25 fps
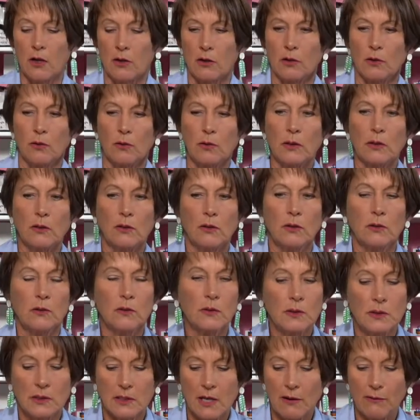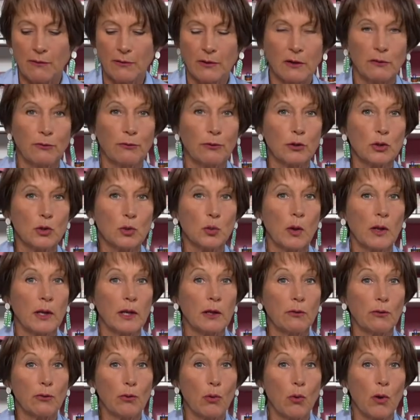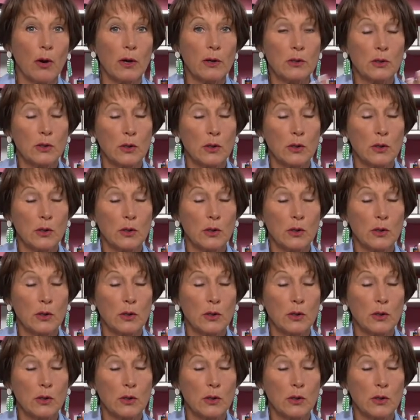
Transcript: You can use Stephanie for 24.